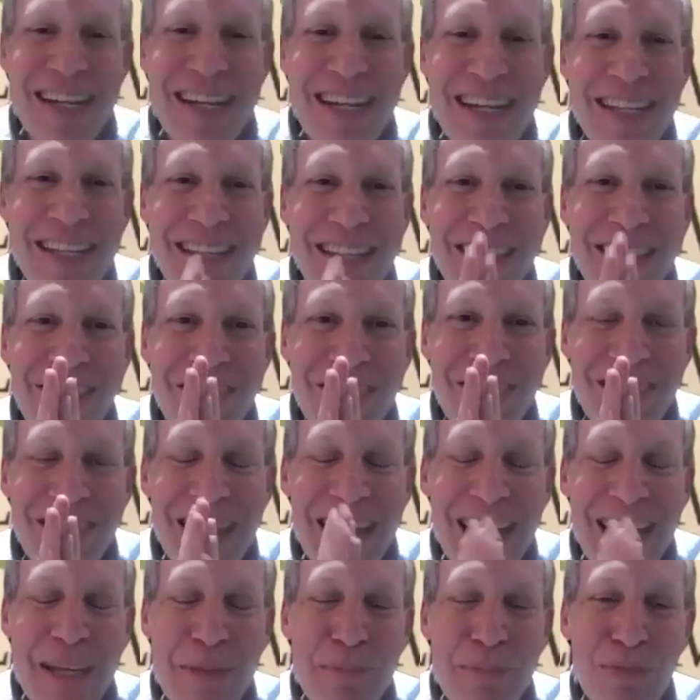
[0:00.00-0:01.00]
and
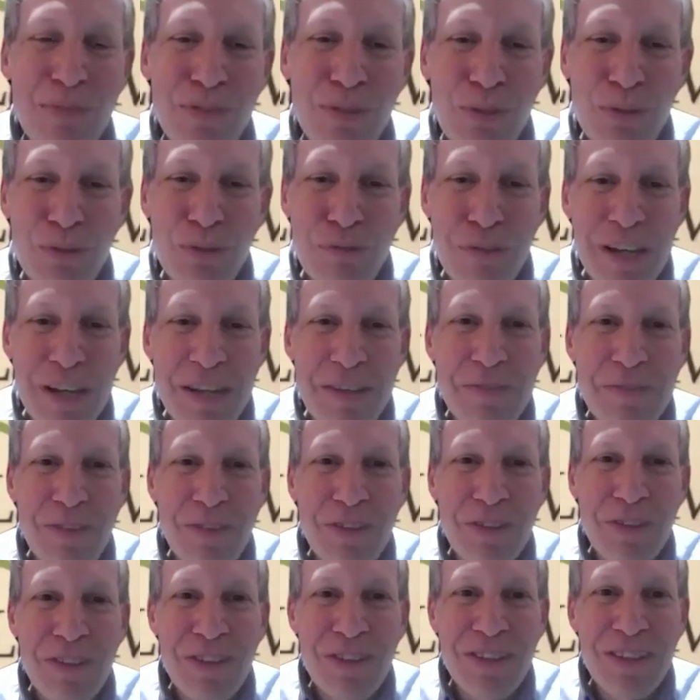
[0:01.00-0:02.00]
I am so
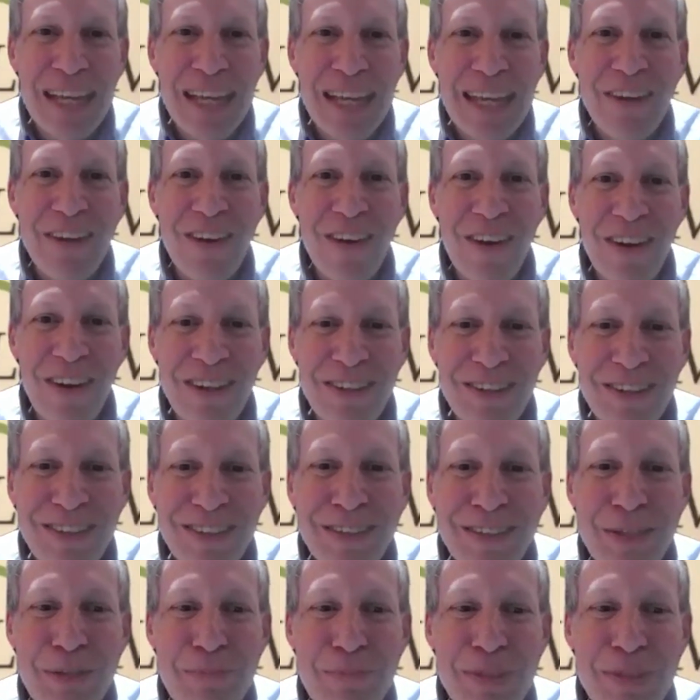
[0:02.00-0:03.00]
grateful and
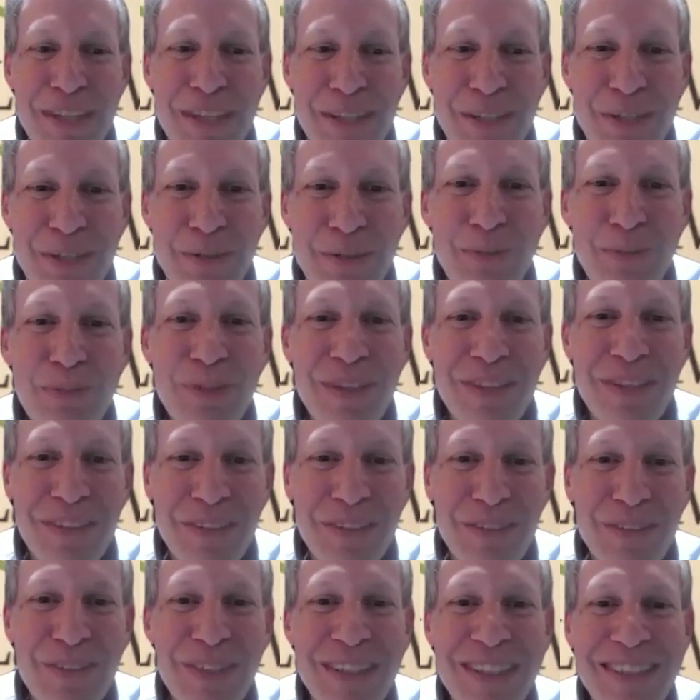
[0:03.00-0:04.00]
honored to be with
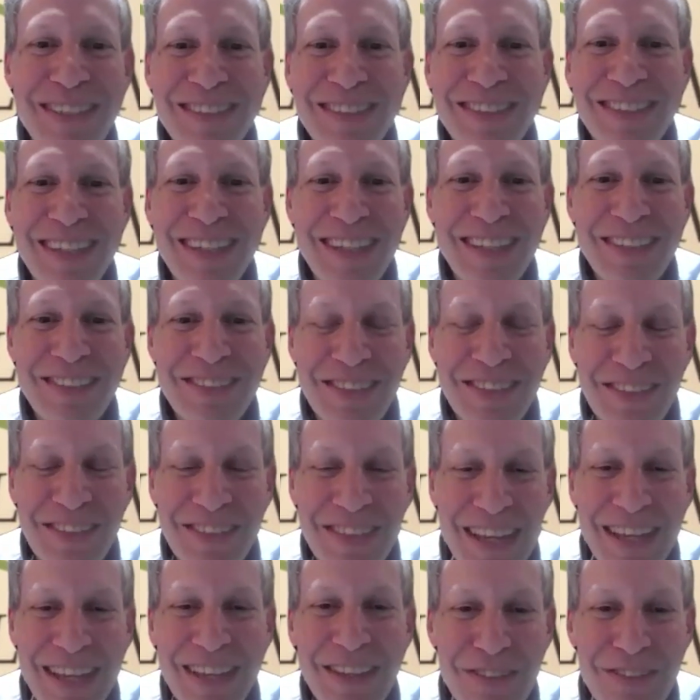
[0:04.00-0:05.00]
you here today. So
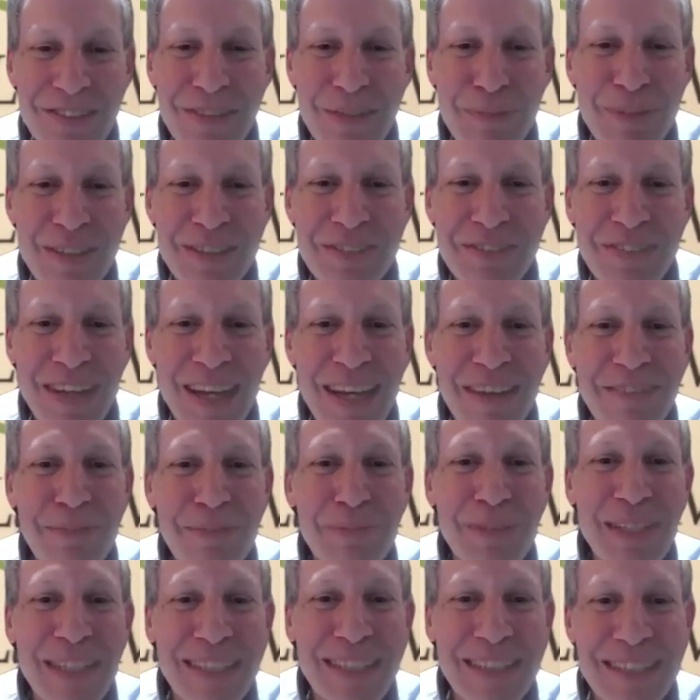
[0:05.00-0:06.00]
thank you so much for
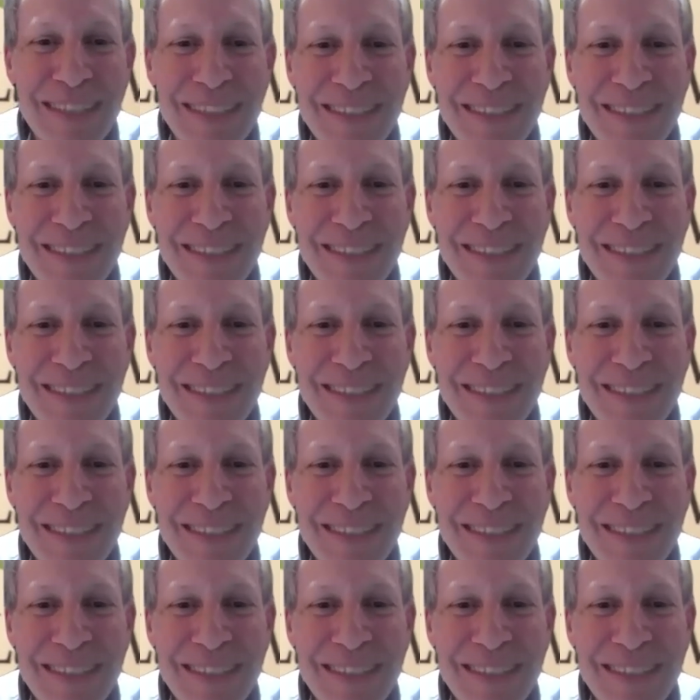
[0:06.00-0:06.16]
having me.